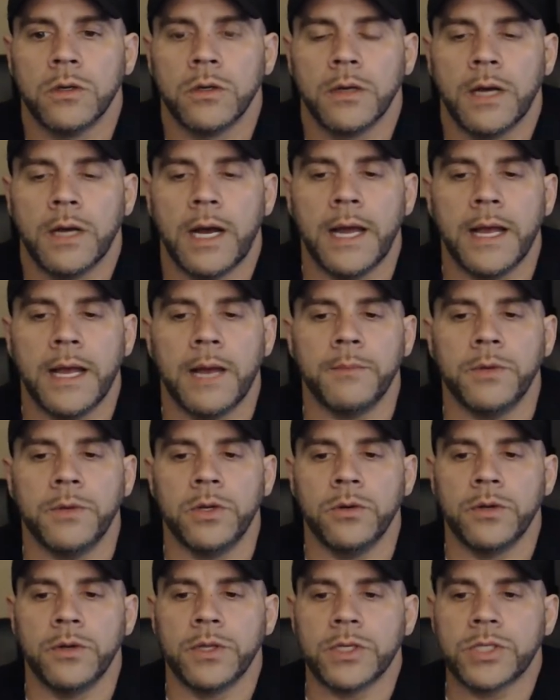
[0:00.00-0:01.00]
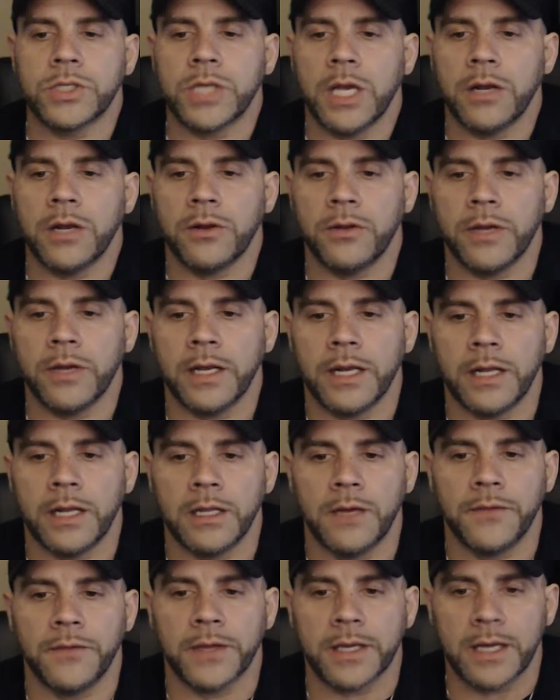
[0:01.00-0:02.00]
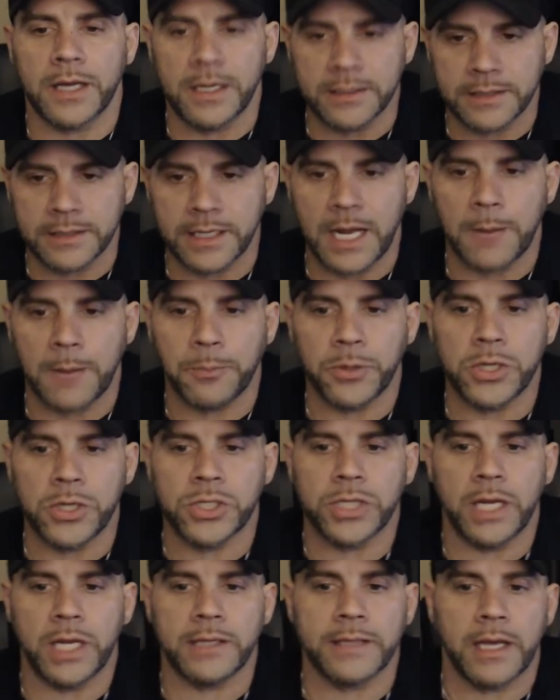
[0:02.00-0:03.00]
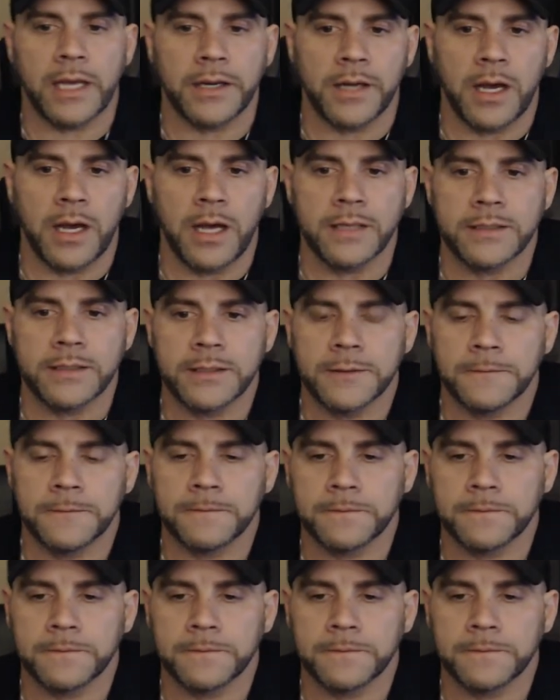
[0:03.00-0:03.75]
Hi, I'm new to the channel and I love the content. I appreciate that, Nas.